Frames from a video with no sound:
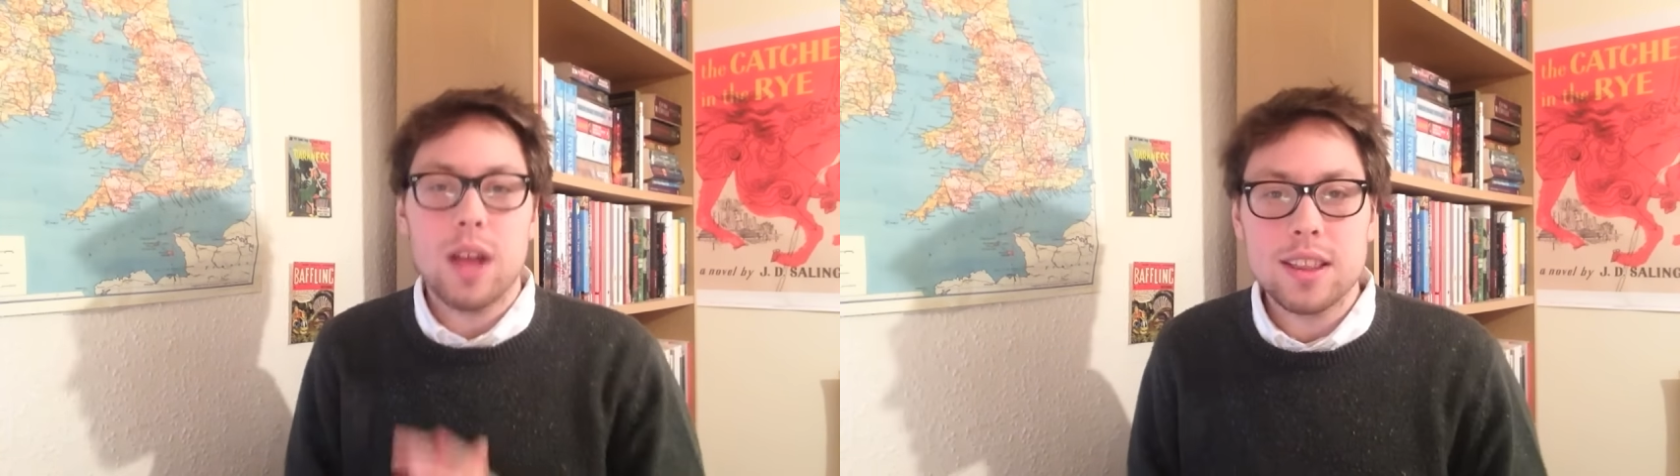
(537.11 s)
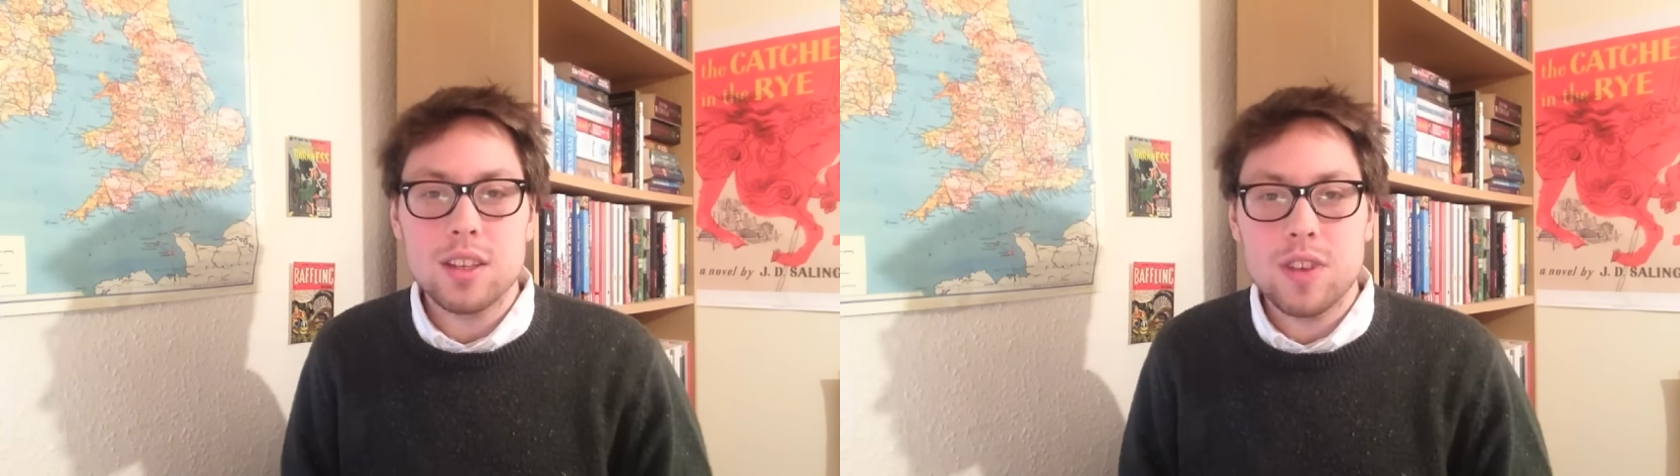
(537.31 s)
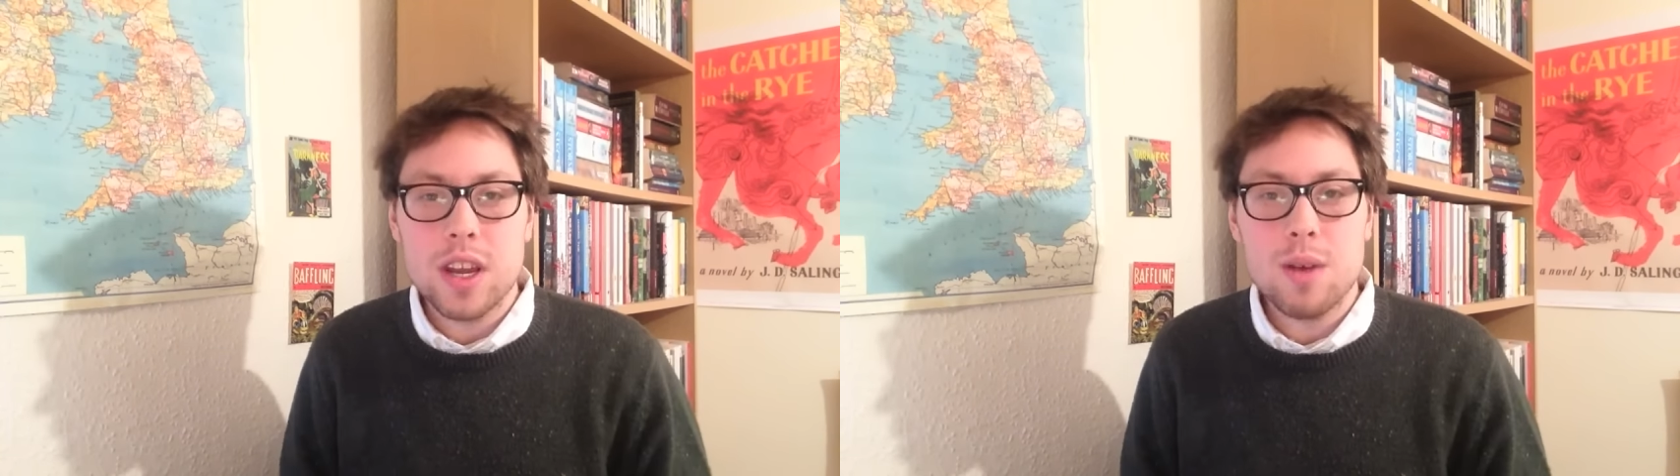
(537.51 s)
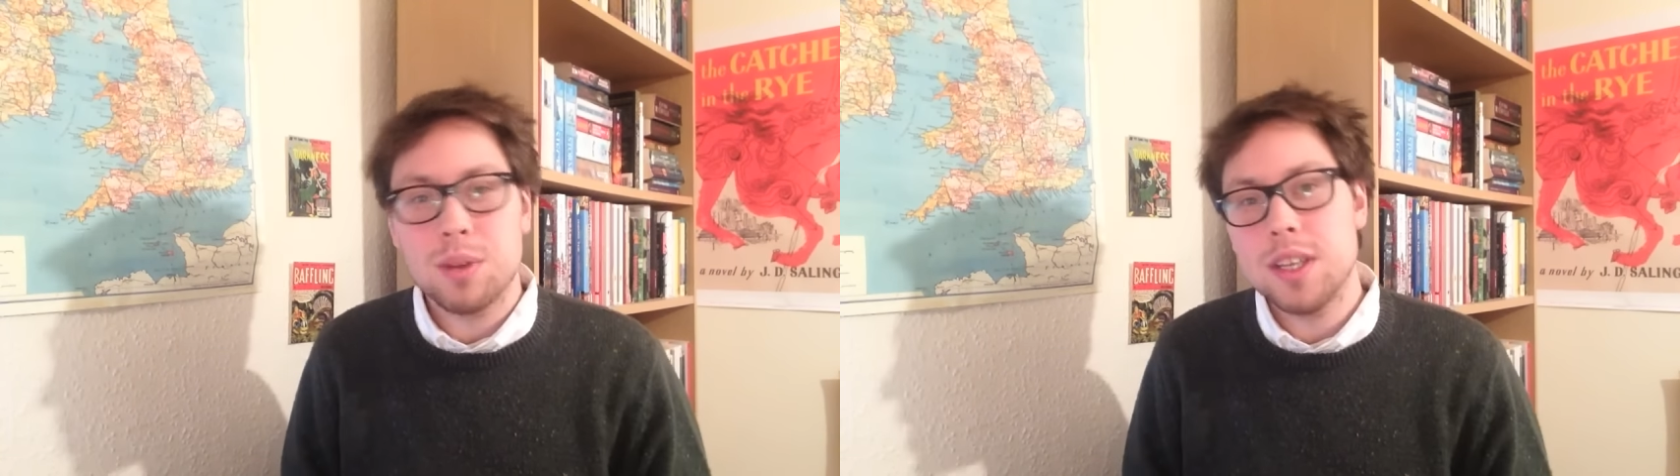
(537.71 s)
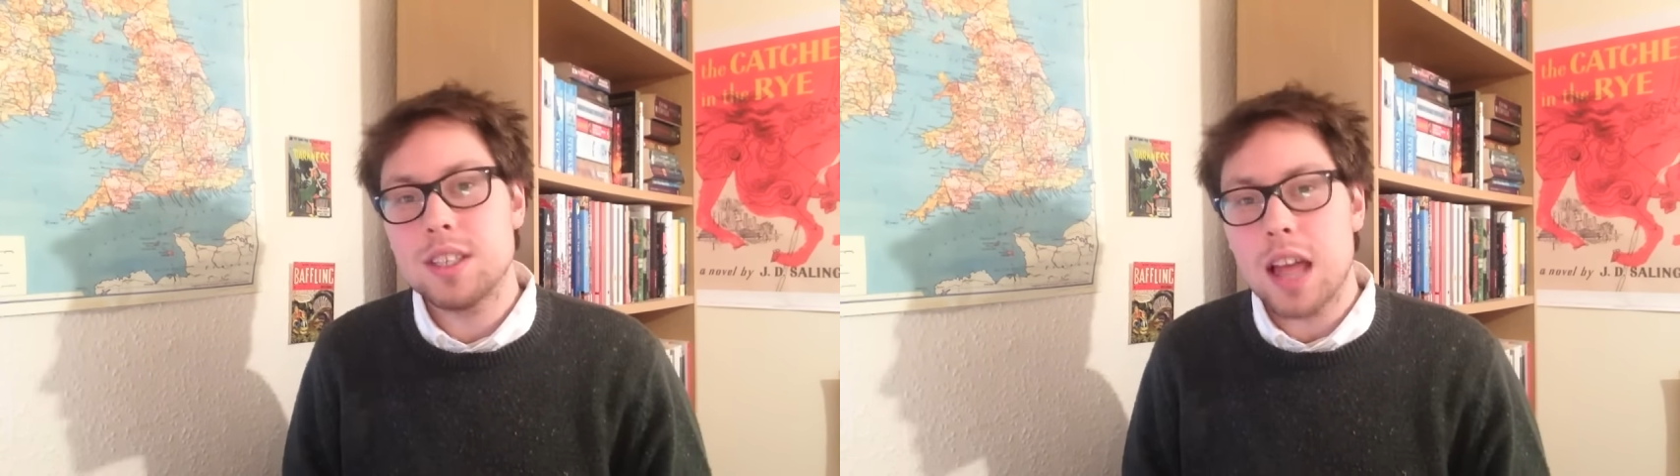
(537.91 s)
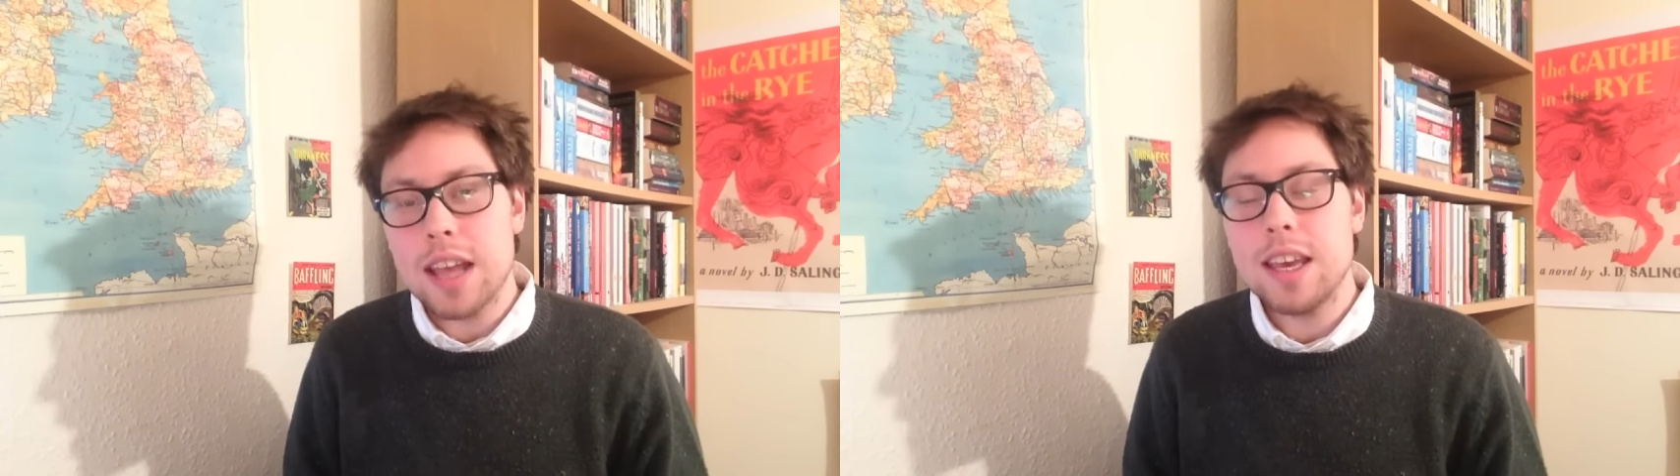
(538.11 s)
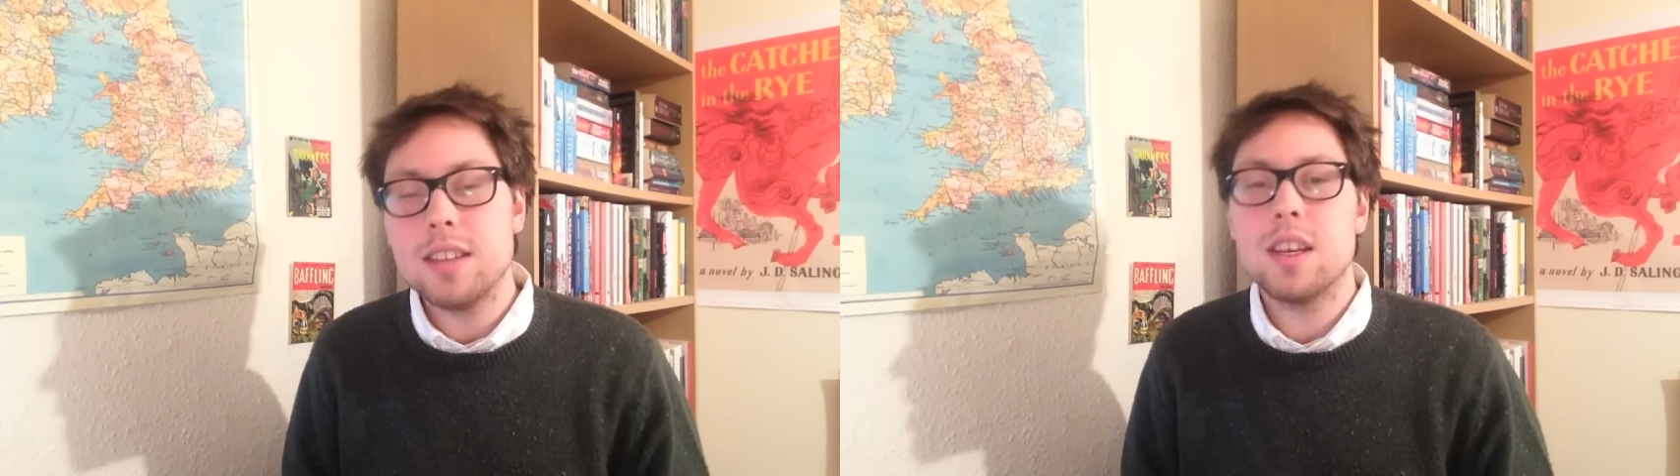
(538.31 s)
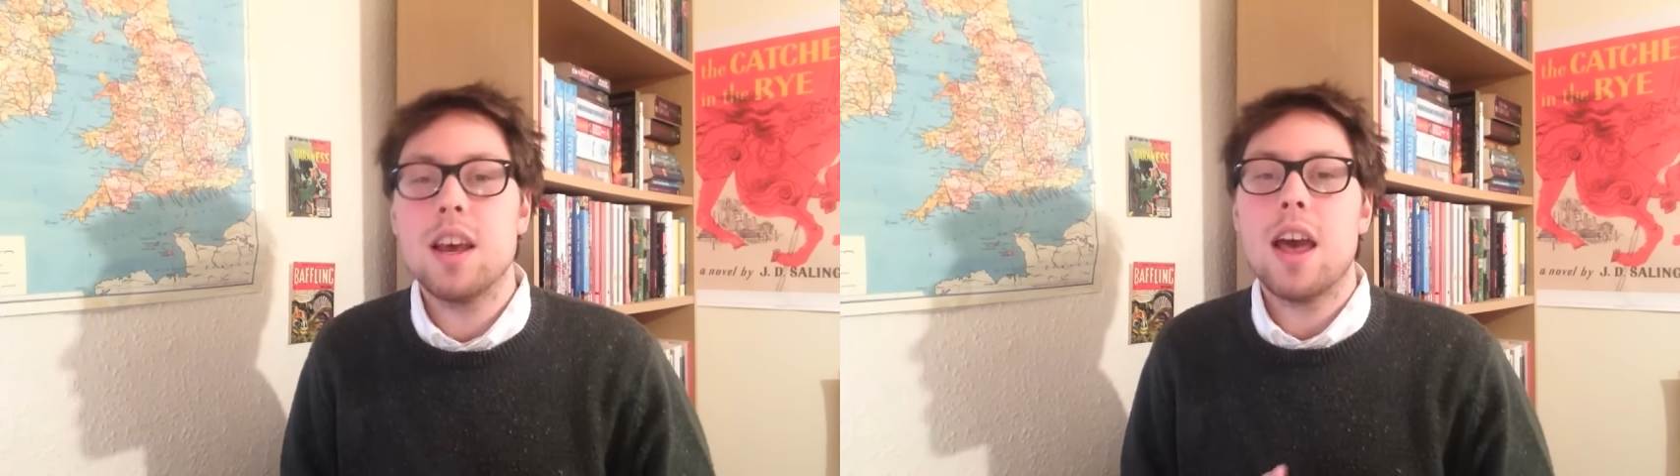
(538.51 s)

like this video, please like it.